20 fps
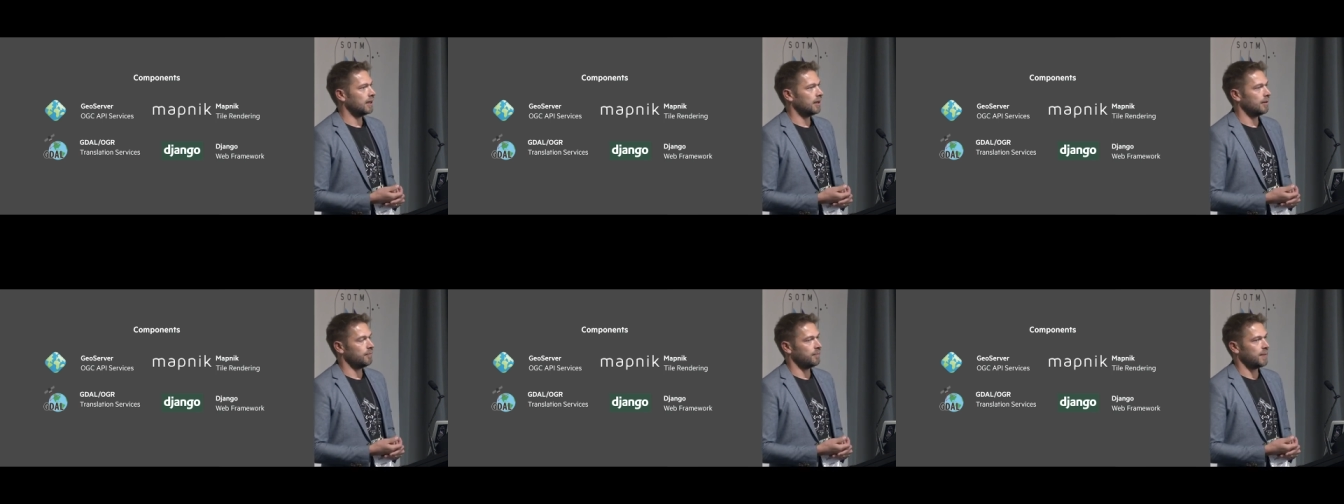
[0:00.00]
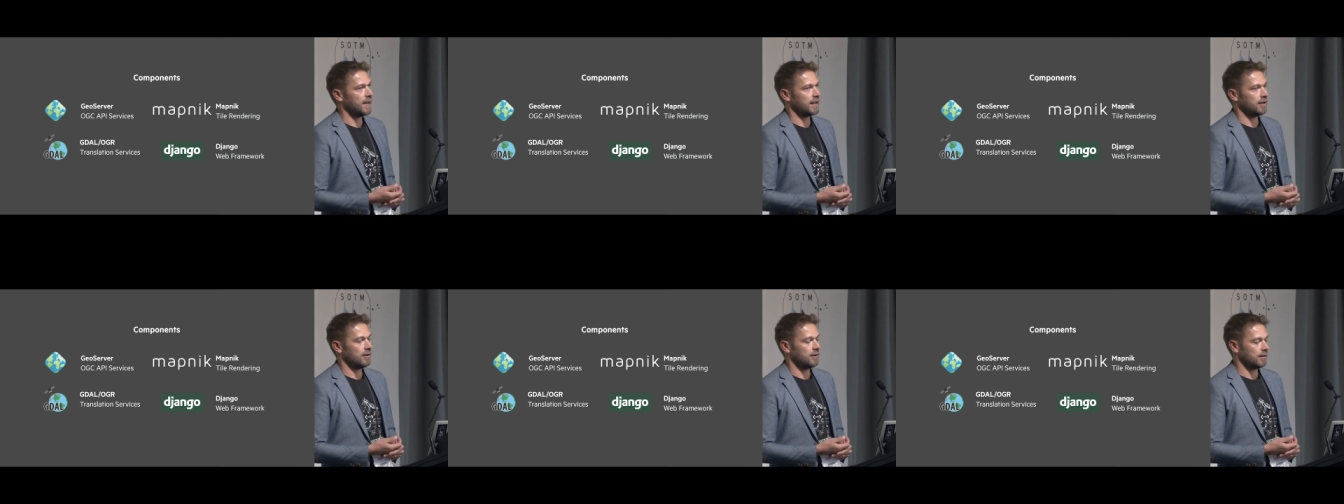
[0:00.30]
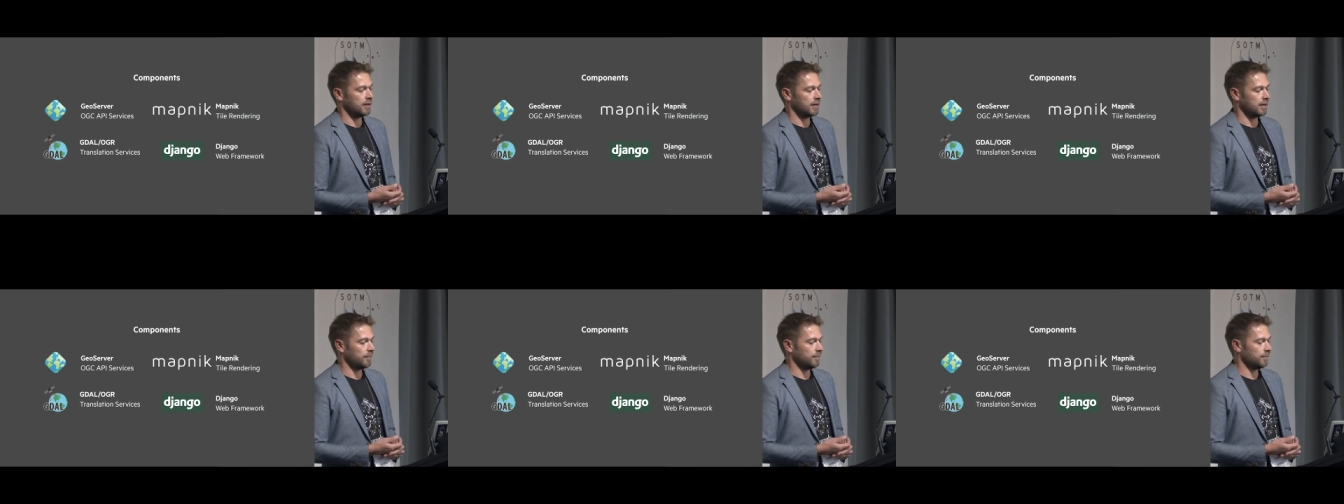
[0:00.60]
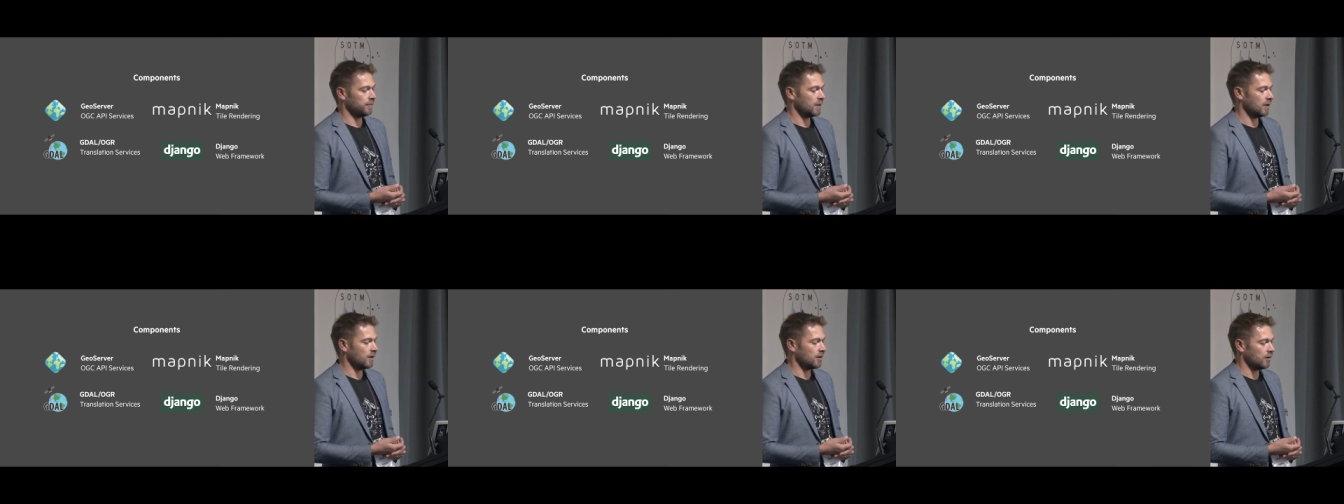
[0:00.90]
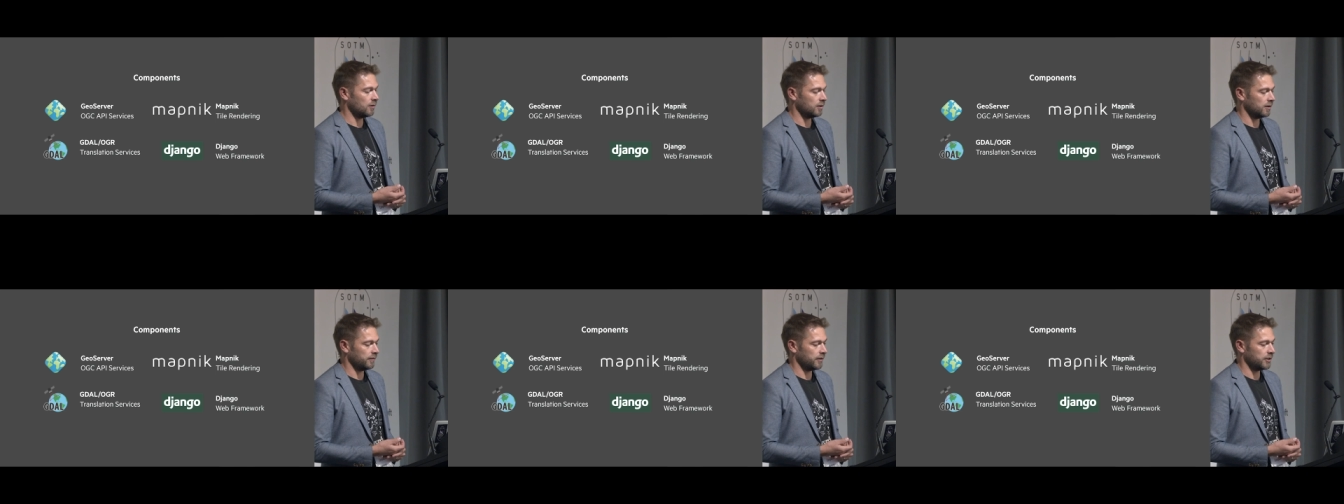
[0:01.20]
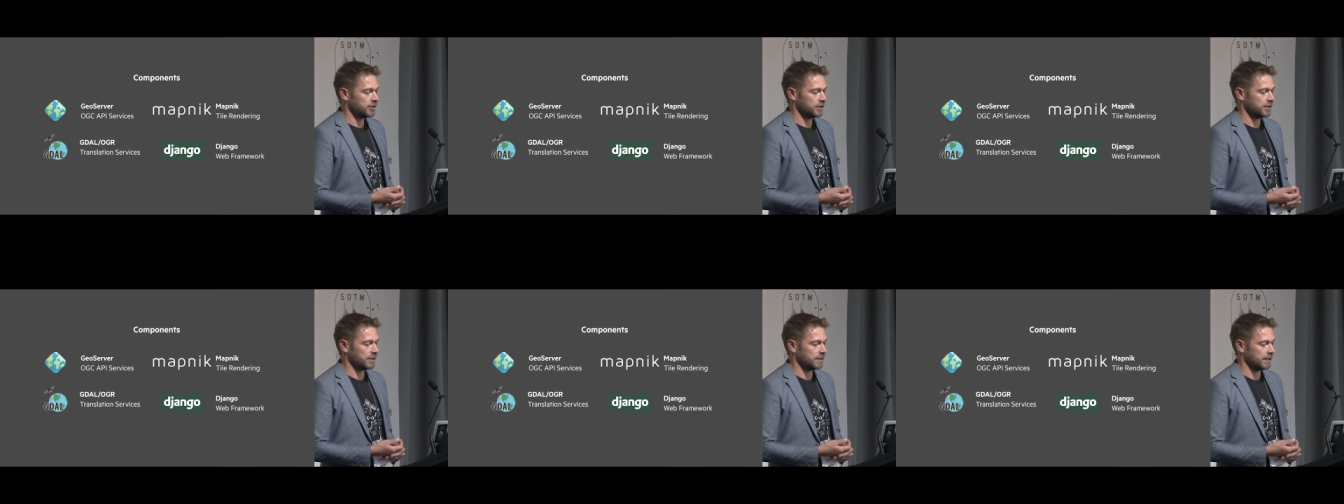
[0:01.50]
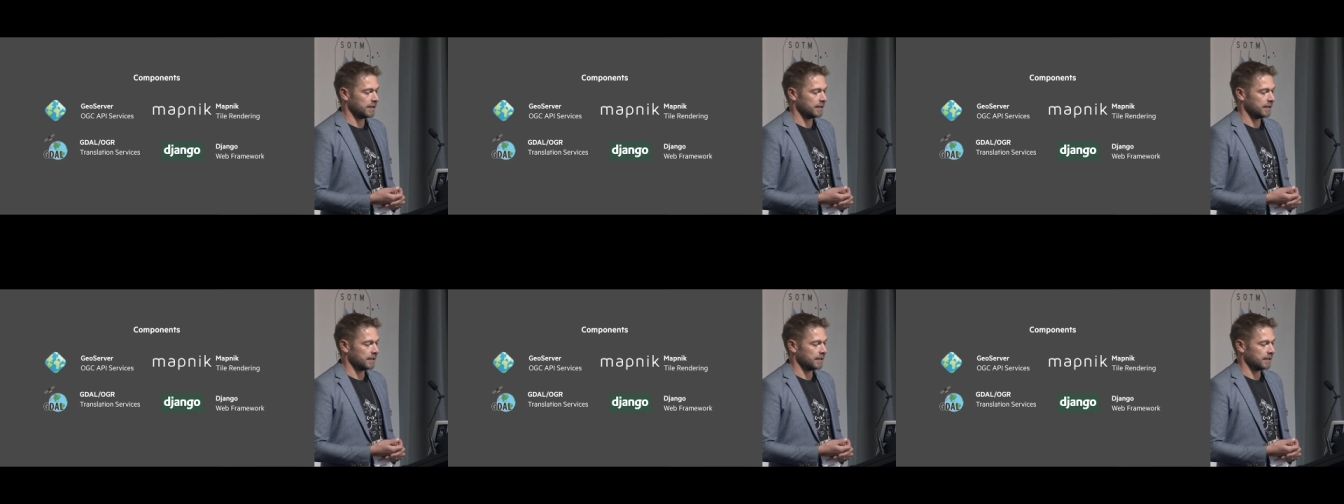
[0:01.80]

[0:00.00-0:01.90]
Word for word: um, back on, um, on older versions.